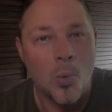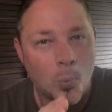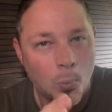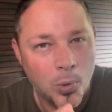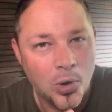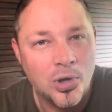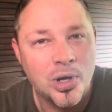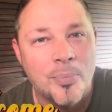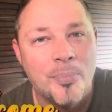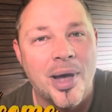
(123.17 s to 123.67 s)

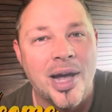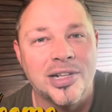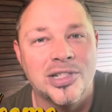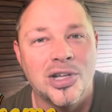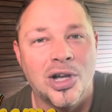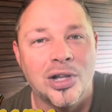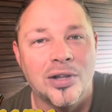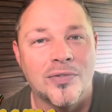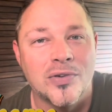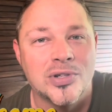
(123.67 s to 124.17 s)
Welcome back to
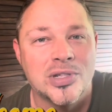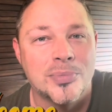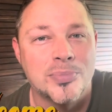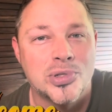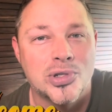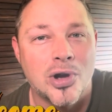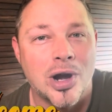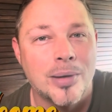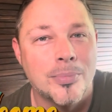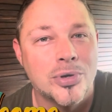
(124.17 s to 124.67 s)
all of our
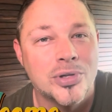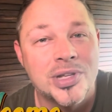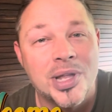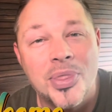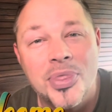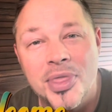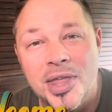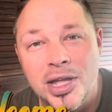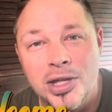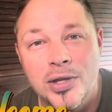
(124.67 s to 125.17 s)
subscribers,
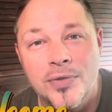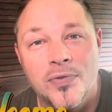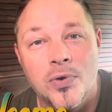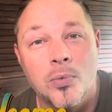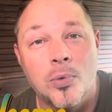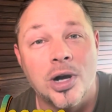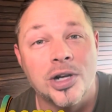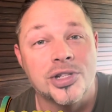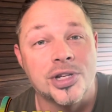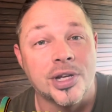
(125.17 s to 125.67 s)
and thank you for
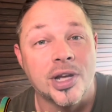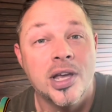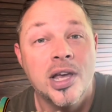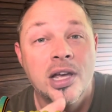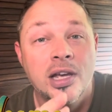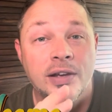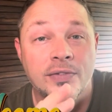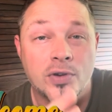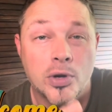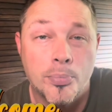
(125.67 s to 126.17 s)
watching.
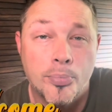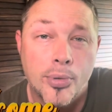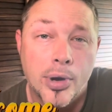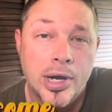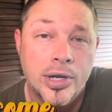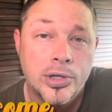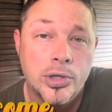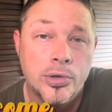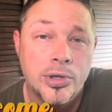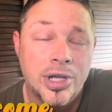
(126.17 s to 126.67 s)
If you're
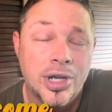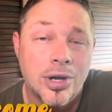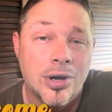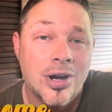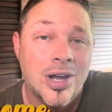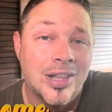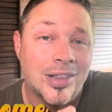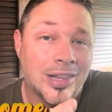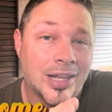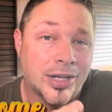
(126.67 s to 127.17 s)
brand new
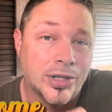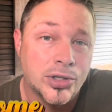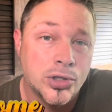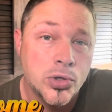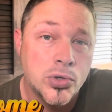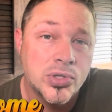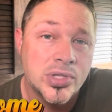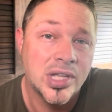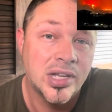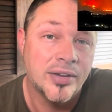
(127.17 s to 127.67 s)
here, like
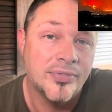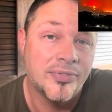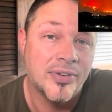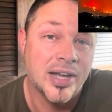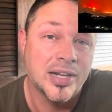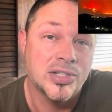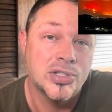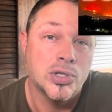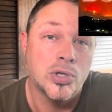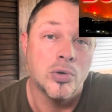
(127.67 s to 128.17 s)
news that
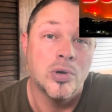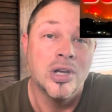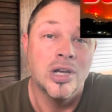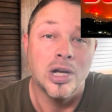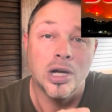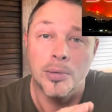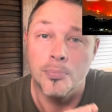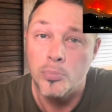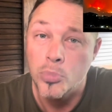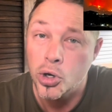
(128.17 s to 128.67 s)
affects you,
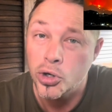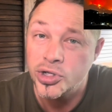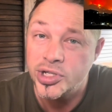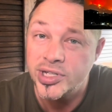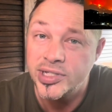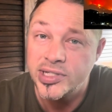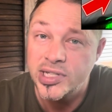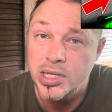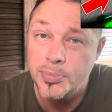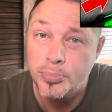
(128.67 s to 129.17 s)

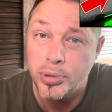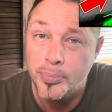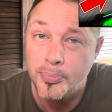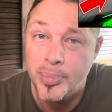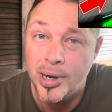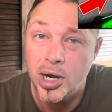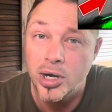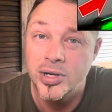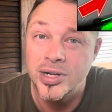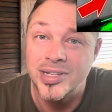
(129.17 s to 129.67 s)
emergency
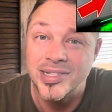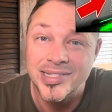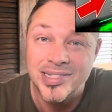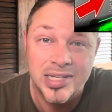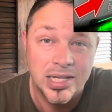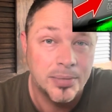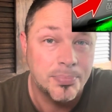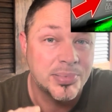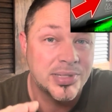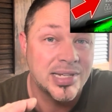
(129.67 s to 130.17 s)
preparedness
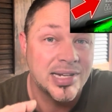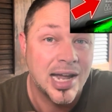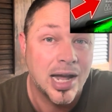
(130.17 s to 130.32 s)
tips and